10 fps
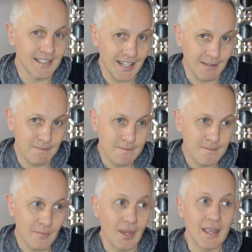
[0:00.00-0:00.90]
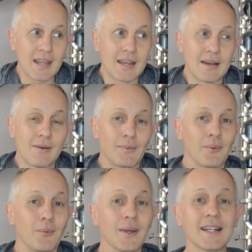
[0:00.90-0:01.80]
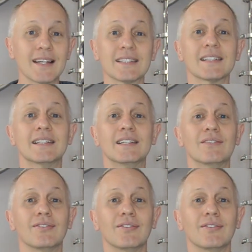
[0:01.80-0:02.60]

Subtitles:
Cape. But where does it leave